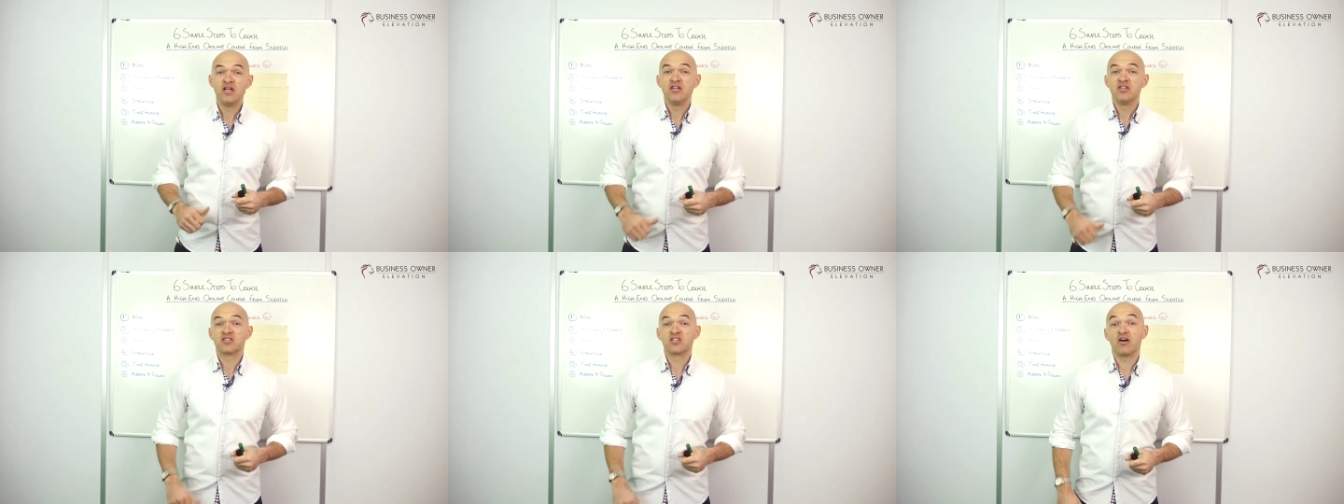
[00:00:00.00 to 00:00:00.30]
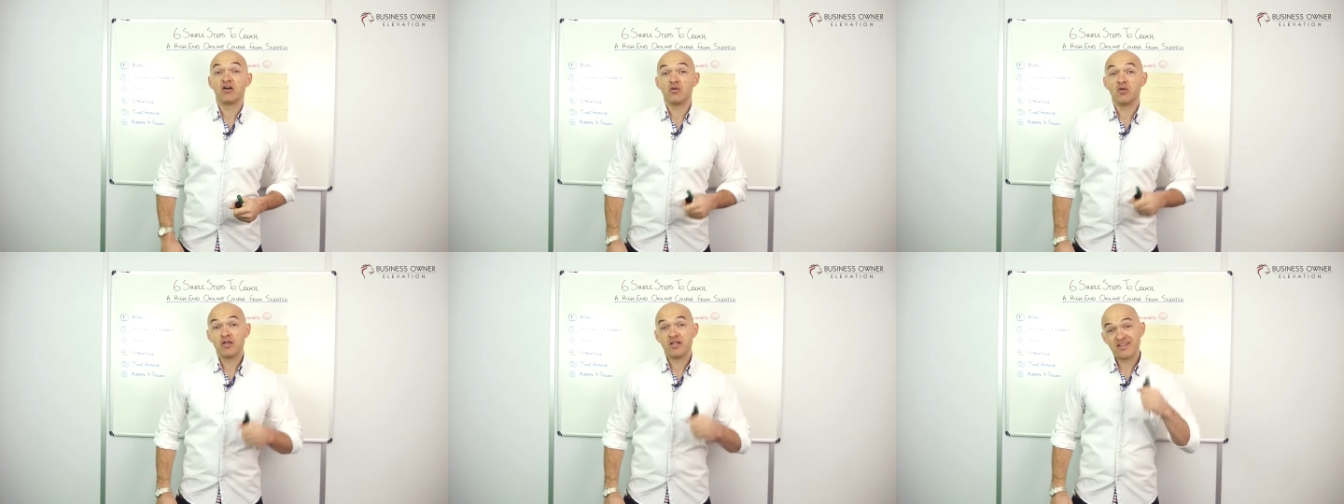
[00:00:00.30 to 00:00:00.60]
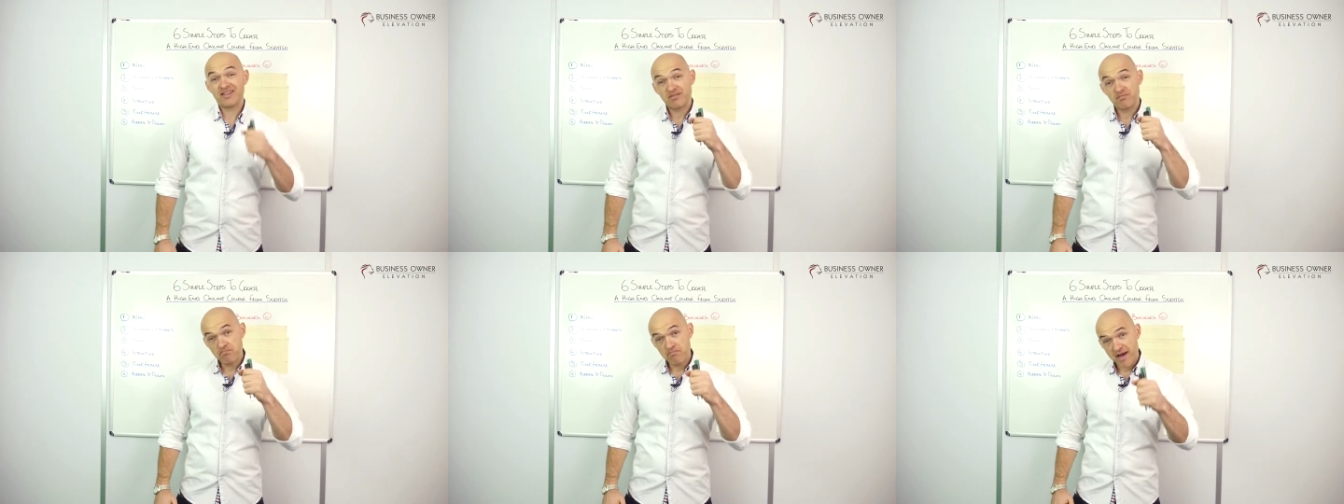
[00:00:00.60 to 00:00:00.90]
So
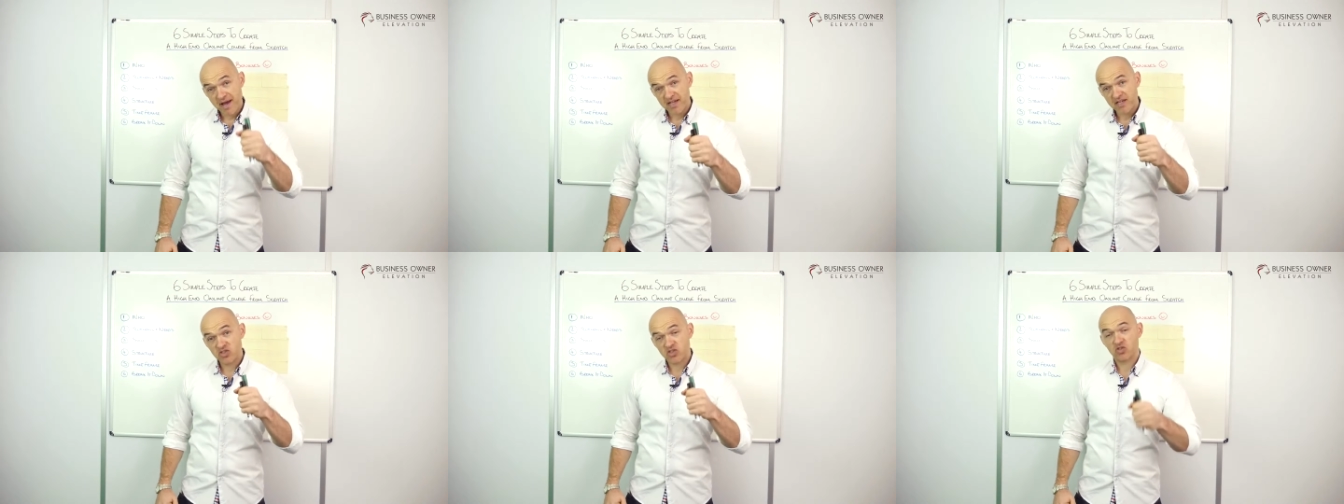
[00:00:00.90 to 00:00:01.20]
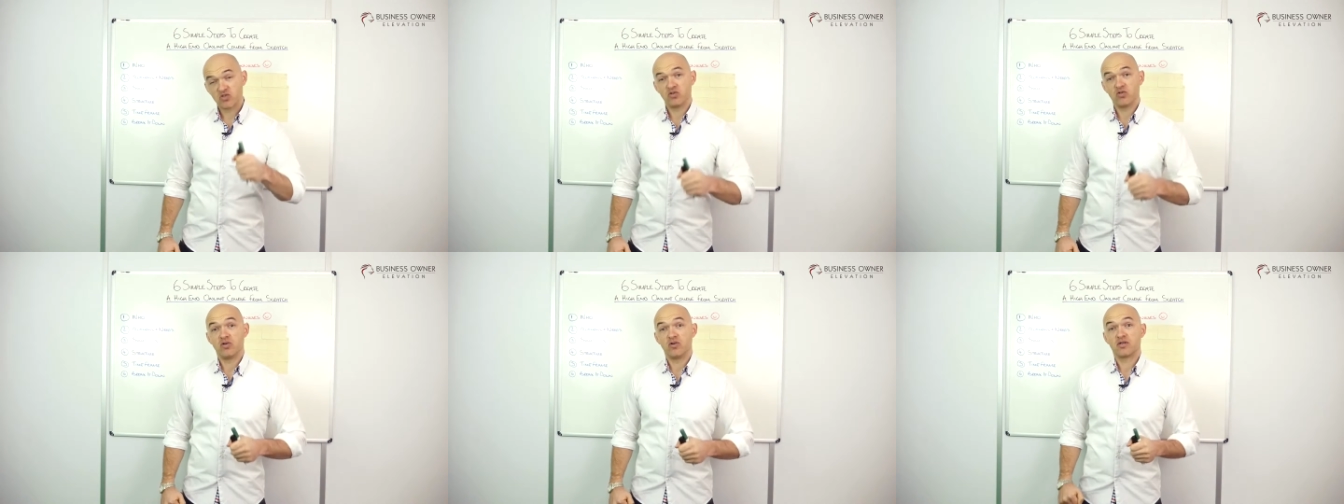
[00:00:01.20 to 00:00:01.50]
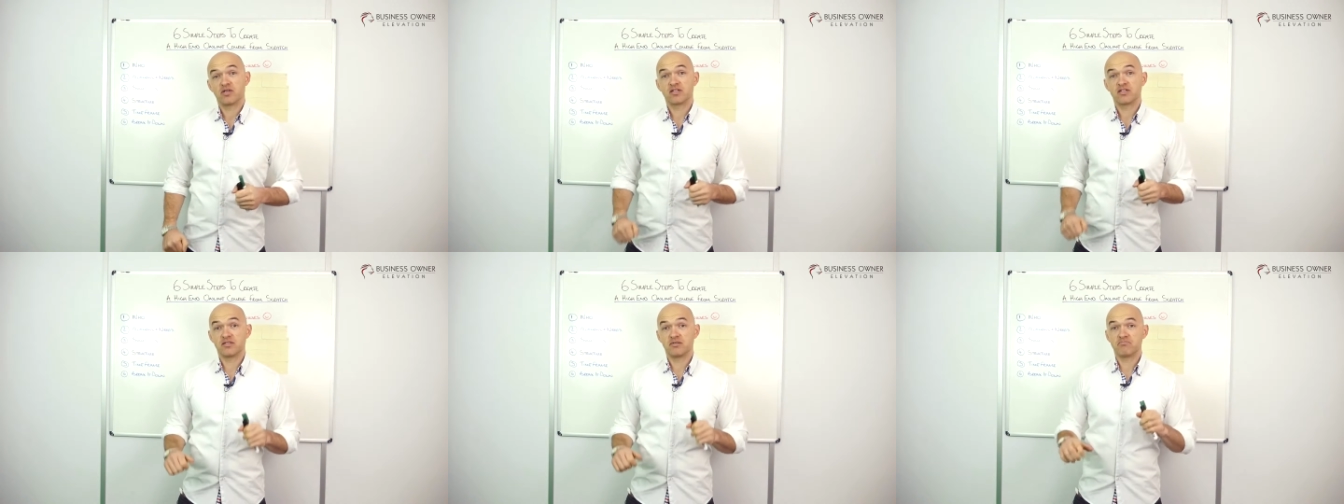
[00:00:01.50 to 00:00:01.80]
make sure,
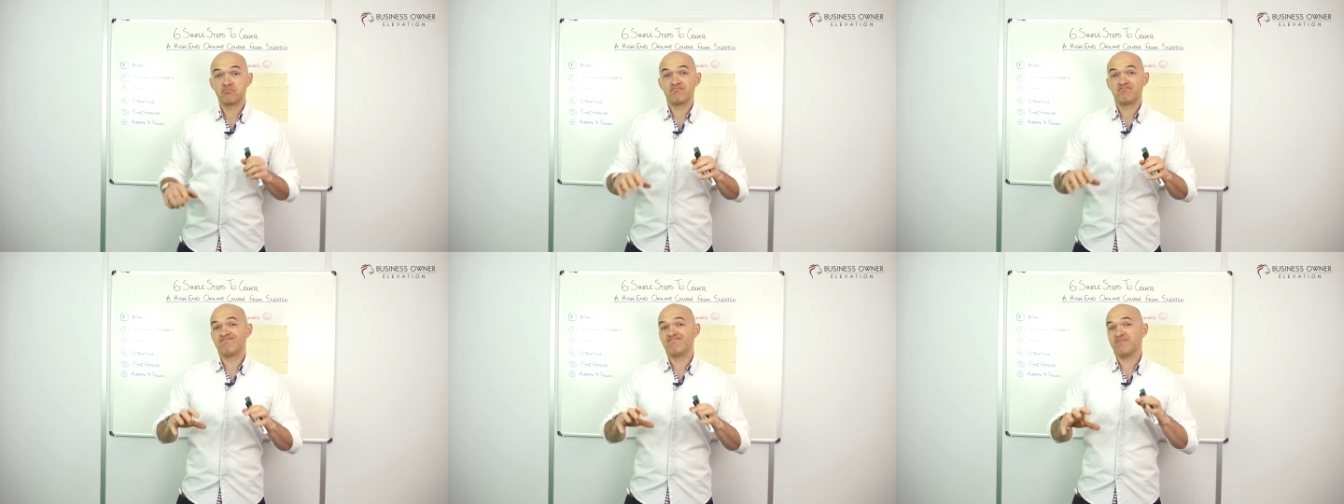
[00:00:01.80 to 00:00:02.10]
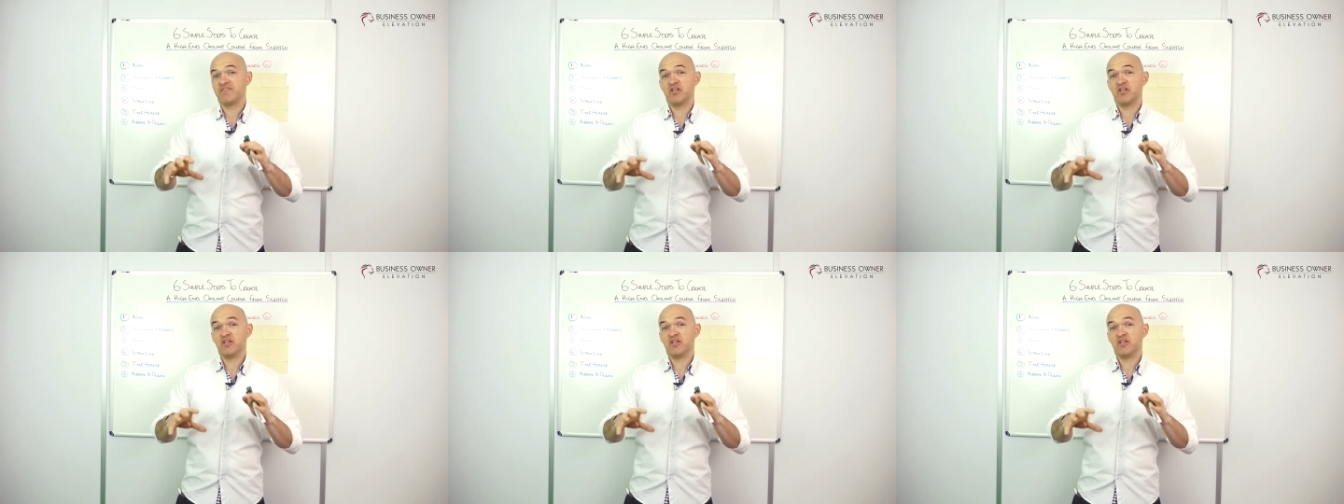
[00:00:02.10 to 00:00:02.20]
because I'm